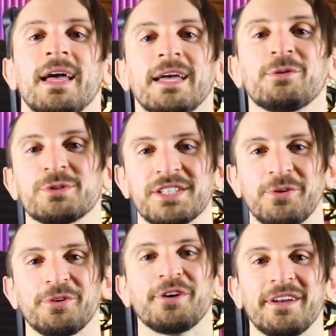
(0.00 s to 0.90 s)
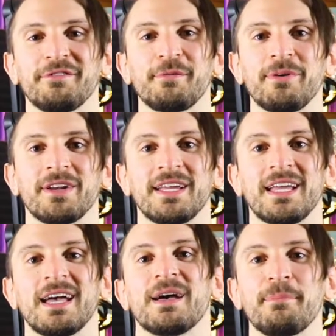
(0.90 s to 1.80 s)
Hey, what's going on,
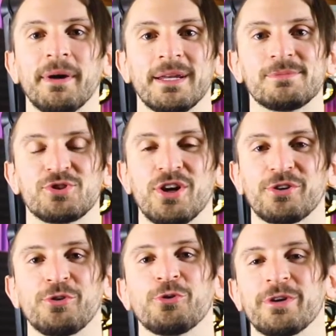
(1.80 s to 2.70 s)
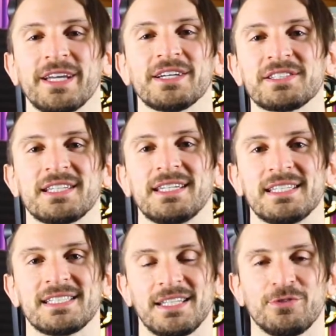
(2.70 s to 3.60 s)
everybody? My name is Couri,
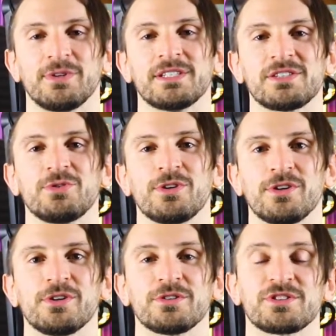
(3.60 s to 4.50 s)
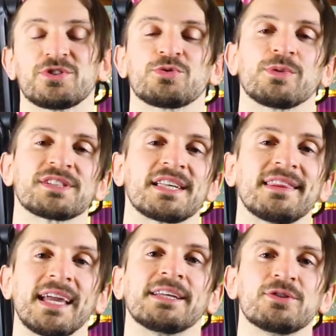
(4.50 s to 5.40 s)
LCDC III student nurse. Just want to say
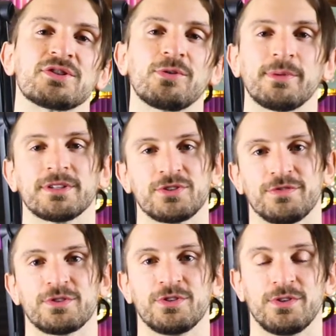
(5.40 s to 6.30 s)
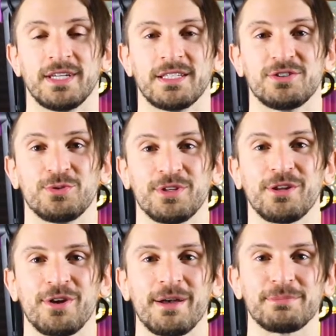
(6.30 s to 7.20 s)
thank you so much for tuning in to
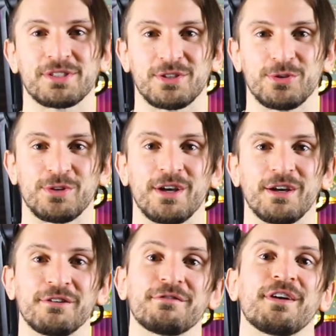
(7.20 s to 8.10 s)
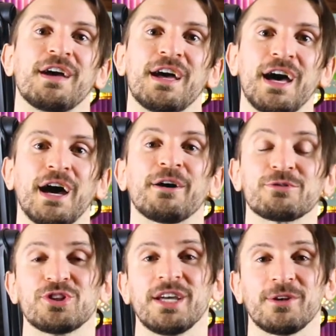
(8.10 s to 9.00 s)
another episode of our
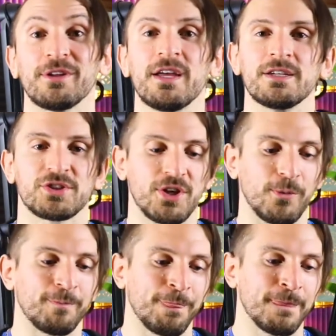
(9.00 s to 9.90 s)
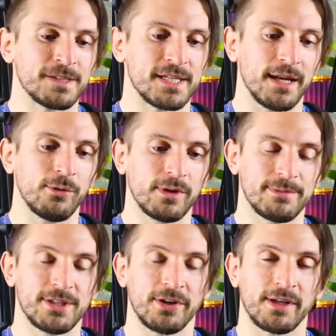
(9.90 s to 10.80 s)
channel. So today we're going
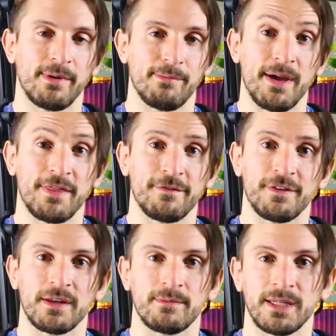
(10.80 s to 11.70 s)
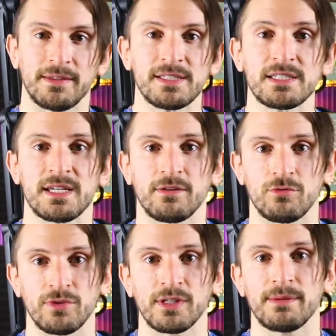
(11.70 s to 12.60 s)
to be talking about methamphetamine. This is a
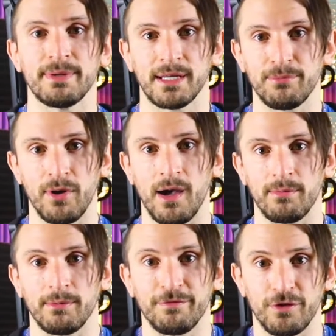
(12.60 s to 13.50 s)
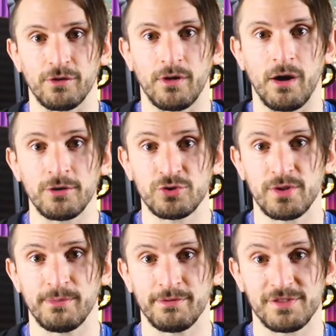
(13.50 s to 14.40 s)
really big problem for our
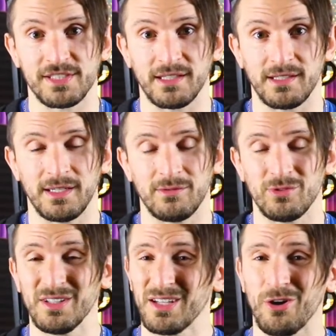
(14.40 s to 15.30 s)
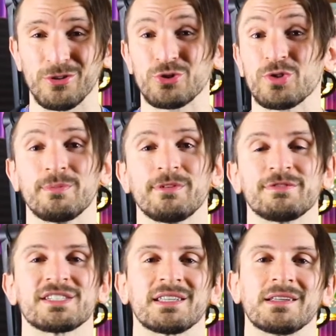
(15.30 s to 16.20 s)
treatment facility and really all treatment
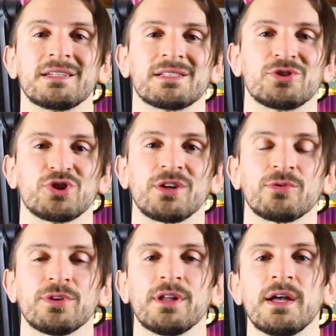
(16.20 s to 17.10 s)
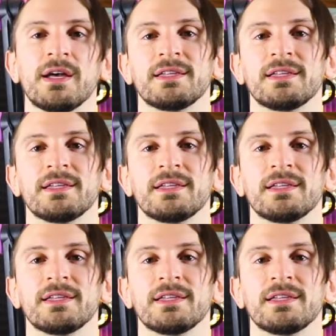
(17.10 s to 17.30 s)
facilities in general.